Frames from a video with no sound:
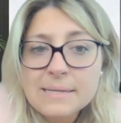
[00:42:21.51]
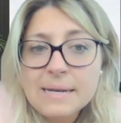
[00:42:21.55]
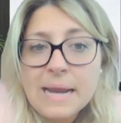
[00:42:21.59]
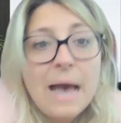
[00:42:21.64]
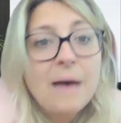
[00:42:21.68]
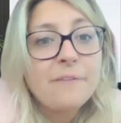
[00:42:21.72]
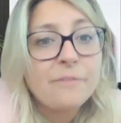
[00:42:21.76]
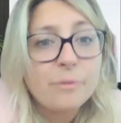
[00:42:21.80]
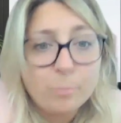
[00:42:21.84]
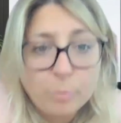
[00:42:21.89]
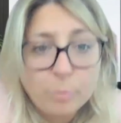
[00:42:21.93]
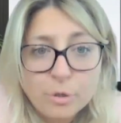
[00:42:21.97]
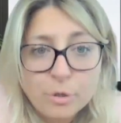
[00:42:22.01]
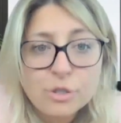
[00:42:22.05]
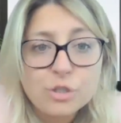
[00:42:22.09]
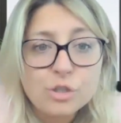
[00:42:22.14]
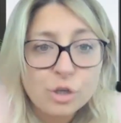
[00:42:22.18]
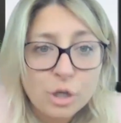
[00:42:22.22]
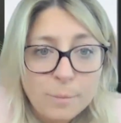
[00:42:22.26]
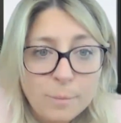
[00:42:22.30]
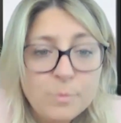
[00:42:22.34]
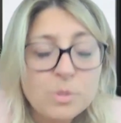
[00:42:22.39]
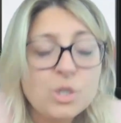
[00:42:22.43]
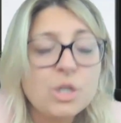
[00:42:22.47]
and have a
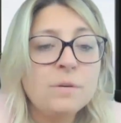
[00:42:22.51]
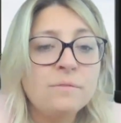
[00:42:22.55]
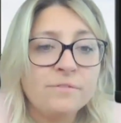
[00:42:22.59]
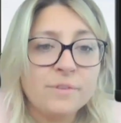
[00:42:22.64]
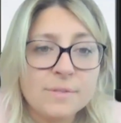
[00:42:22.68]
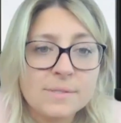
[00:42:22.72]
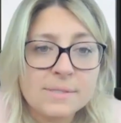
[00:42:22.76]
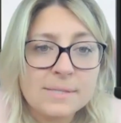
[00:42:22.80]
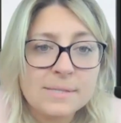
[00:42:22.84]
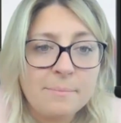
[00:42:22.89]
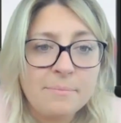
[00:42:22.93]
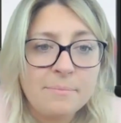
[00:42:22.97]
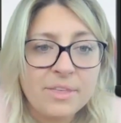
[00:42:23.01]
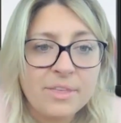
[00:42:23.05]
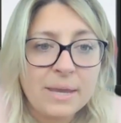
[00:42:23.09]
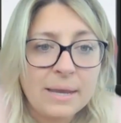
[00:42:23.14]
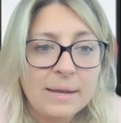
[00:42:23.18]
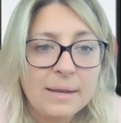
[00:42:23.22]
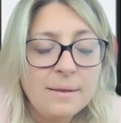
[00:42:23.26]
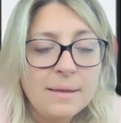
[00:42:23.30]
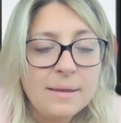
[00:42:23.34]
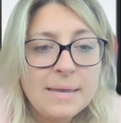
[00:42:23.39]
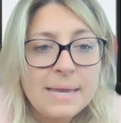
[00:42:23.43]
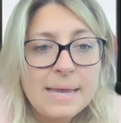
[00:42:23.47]
prescription for
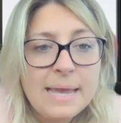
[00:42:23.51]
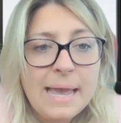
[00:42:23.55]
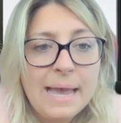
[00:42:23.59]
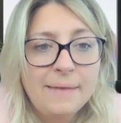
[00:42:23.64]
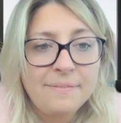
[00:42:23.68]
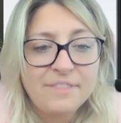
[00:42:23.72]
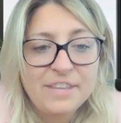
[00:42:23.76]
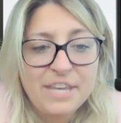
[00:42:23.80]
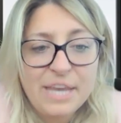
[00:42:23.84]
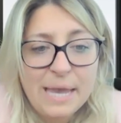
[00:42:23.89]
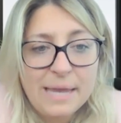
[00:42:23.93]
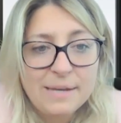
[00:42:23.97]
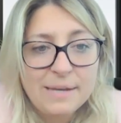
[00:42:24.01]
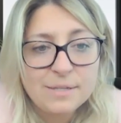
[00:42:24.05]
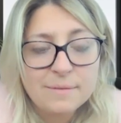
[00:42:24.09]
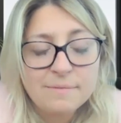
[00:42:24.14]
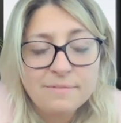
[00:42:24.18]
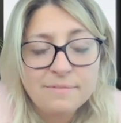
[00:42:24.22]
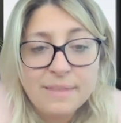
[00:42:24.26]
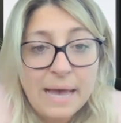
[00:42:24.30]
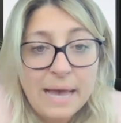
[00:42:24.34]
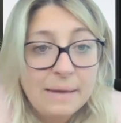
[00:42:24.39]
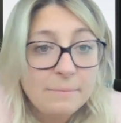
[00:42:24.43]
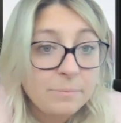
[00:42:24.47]
something at the end
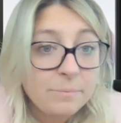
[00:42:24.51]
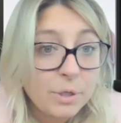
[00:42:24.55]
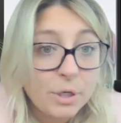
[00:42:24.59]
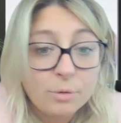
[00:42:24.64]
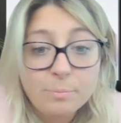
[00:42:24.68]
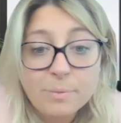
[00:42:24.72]
of that,